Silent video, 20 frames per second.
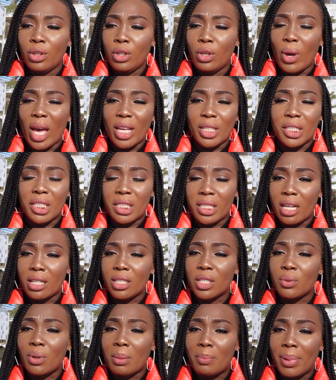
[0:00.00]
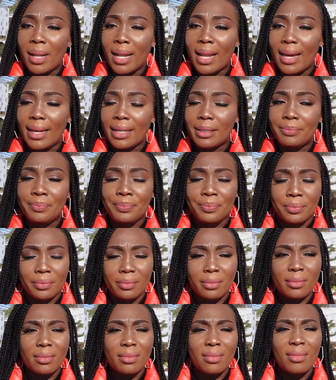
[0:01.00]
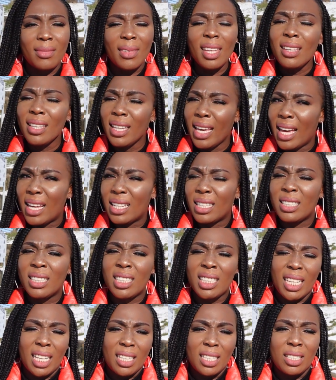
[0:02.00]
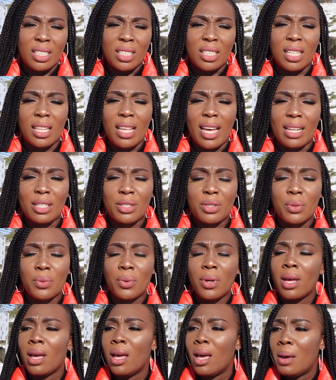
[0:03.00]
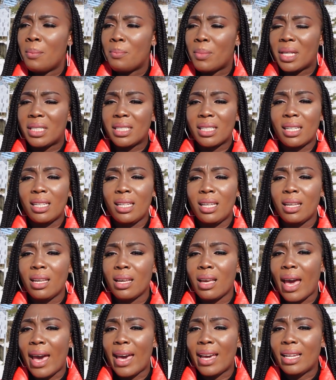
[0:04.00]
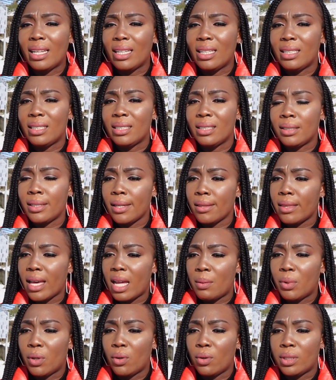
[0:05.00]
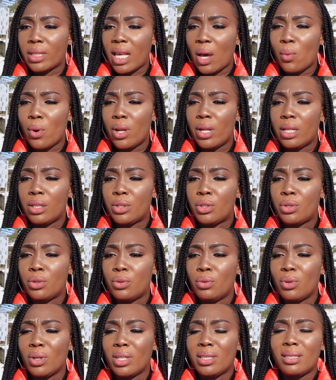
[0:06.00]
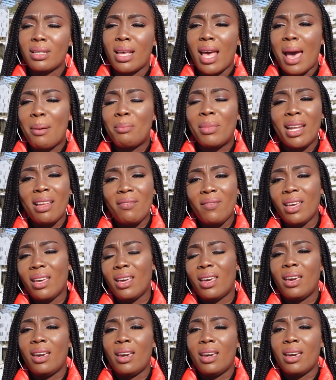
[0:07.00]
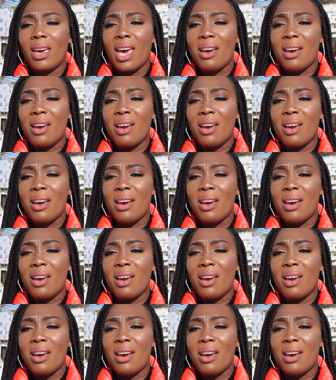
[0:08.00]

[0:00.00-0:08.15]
you actually start to apply. Yeah, sense to that. So basically, I did that because I wanted to, because I'm living here.